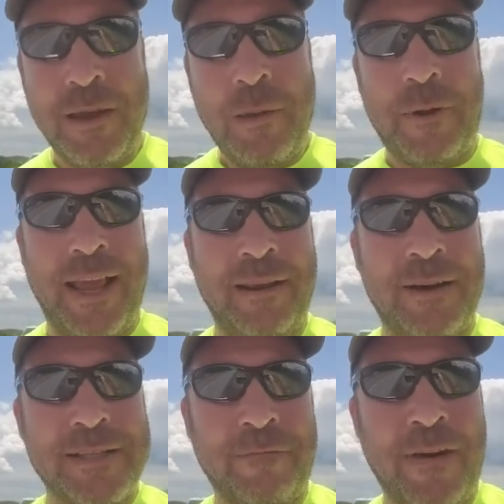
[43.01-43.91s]
But
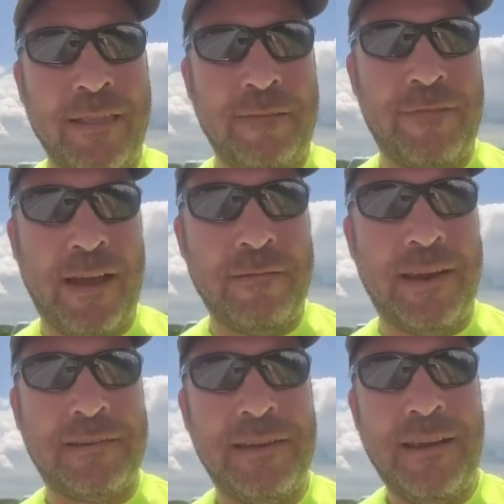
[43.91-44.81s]
anyways, I finally found
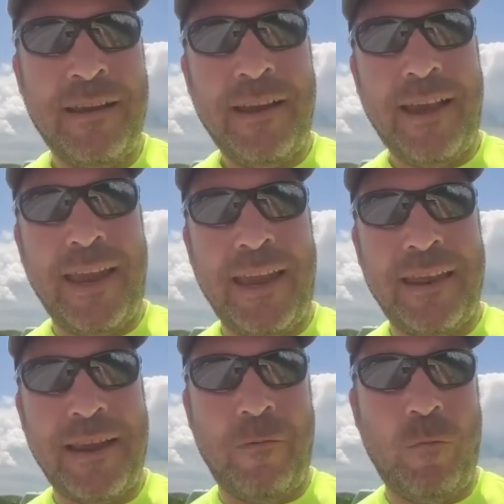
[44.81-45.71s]
it
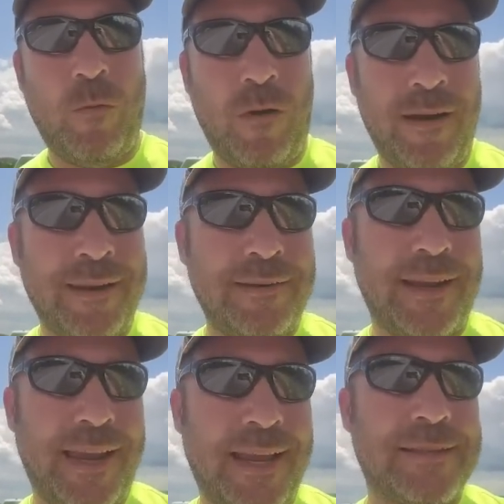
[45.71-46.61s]
and I wanted
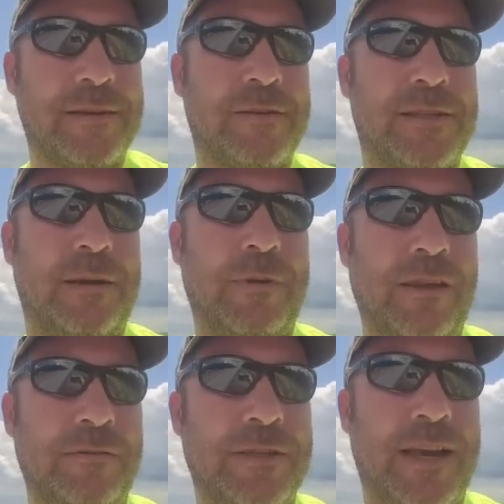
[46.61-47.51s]
to answer some of
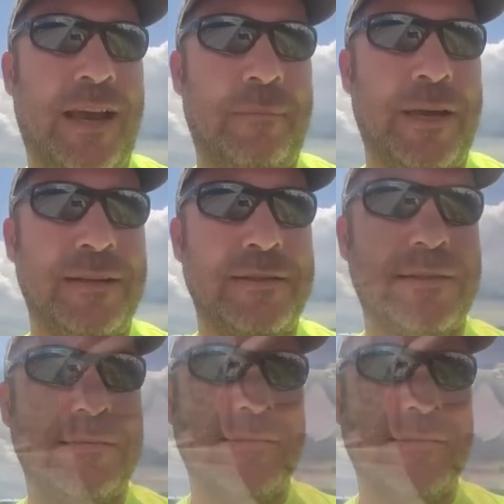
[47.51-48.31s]
those comments.